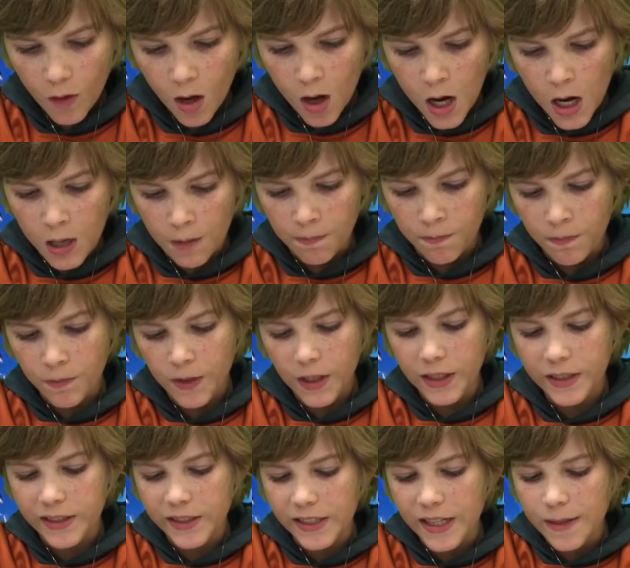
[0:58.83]
Um,
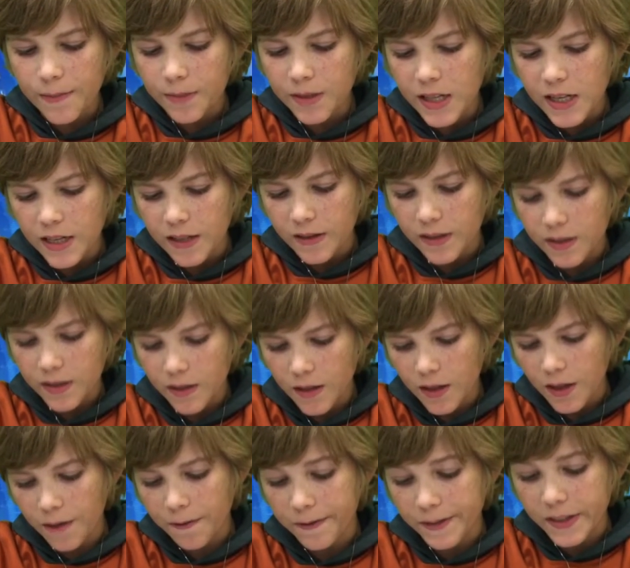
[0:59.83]
it seems as
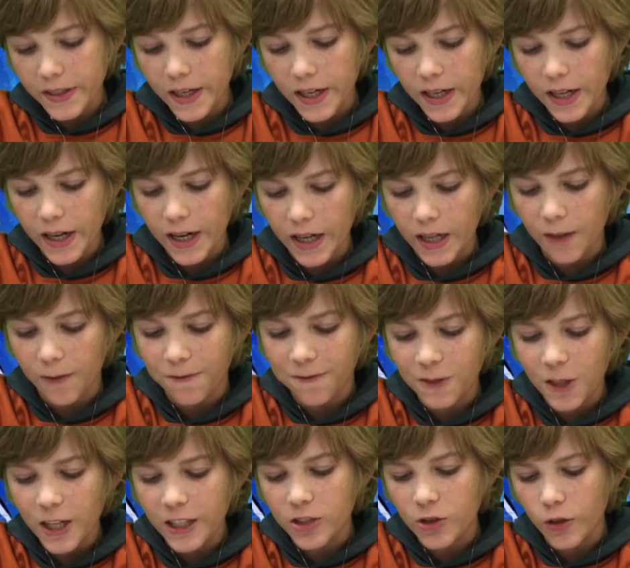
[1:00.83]
if Santa Anna
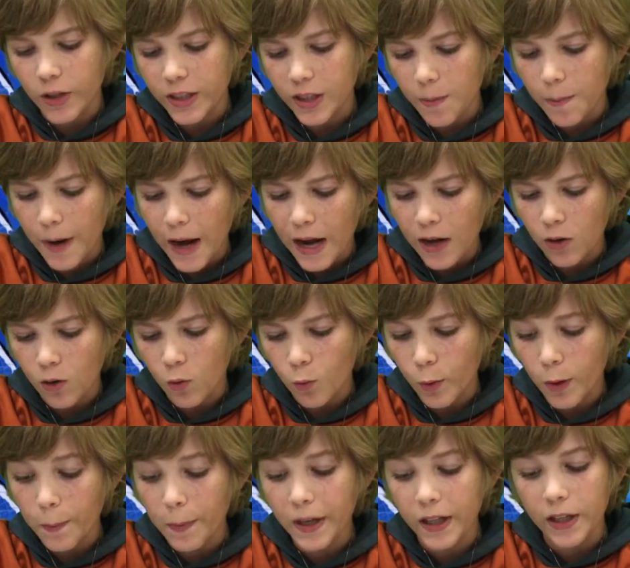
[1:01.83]
fled during the battle.
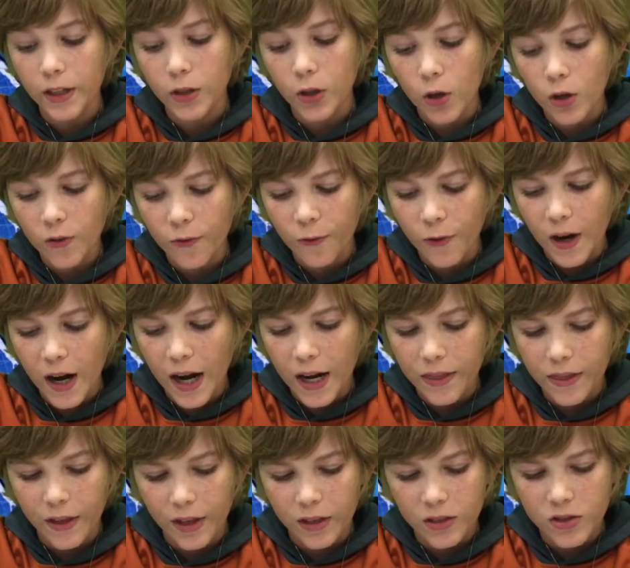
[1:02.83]
We're being
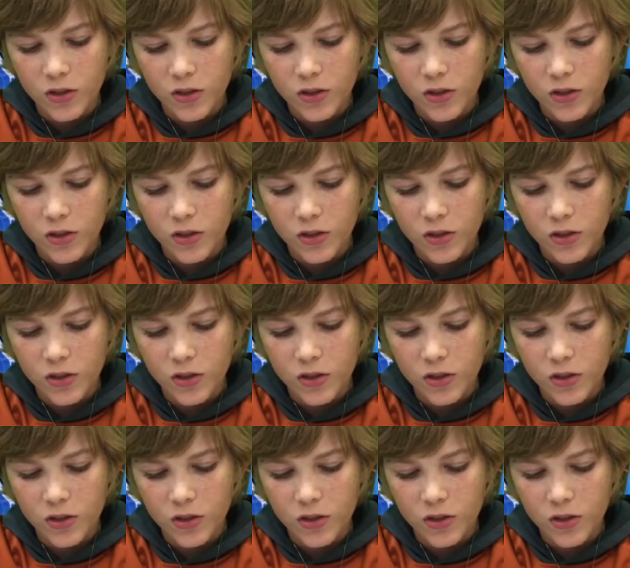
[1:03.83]
notified that a